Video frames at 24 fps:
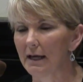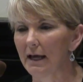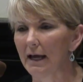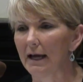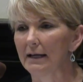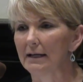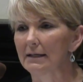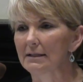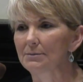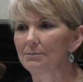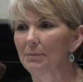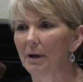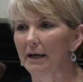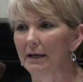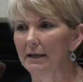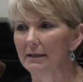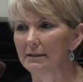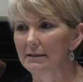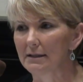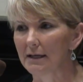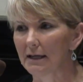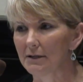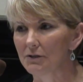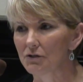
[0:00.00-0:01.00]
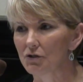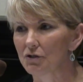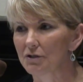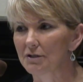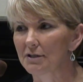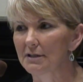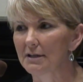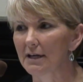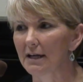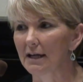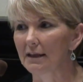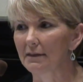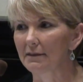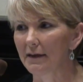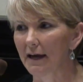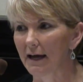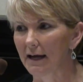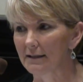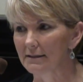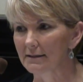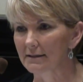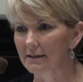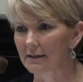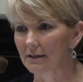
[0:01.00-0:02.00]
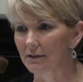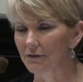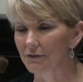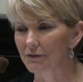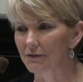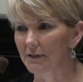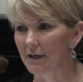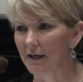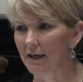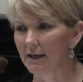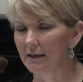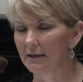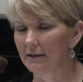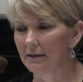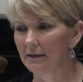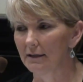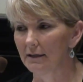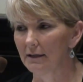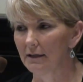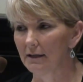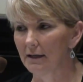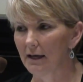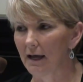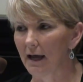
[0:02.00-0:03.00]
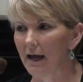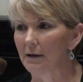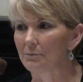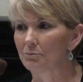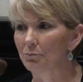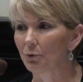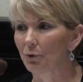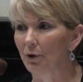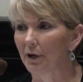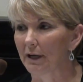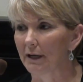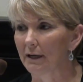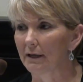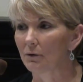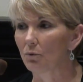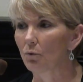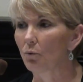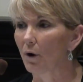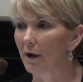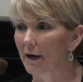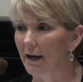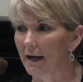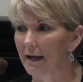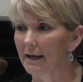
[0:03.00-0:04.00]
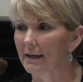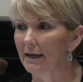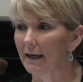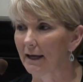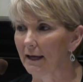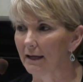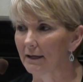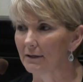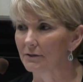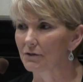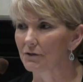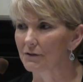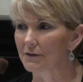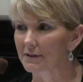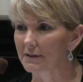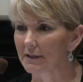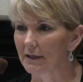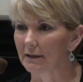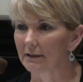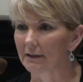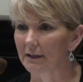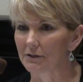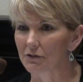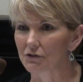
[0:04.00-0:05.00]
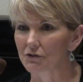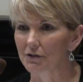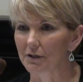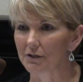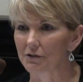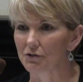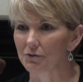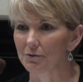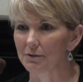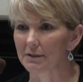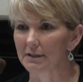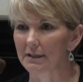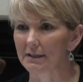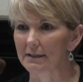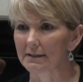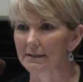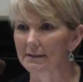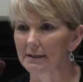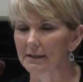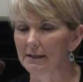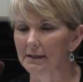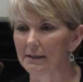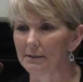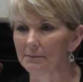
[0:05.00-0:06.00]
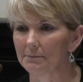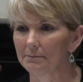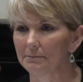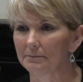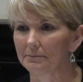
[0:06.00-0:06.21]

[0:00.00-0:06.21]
and it's my intention to take that skill set and bring what I can to the state legislature in Tennessee.